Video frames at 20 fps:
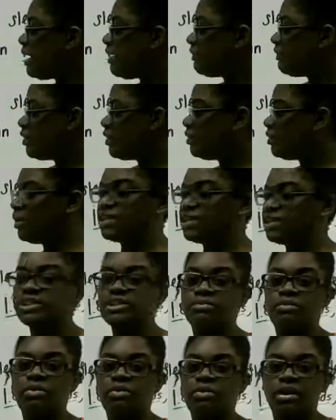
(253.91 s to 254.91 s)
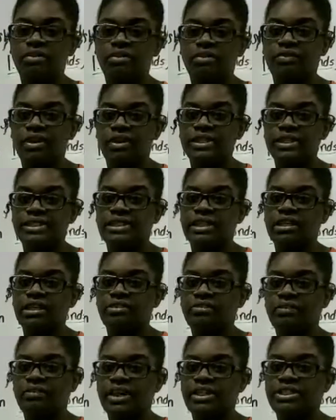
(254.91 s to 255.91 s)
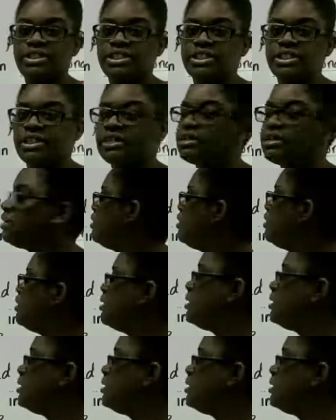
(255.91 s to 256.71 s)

have the question mark for acceleration,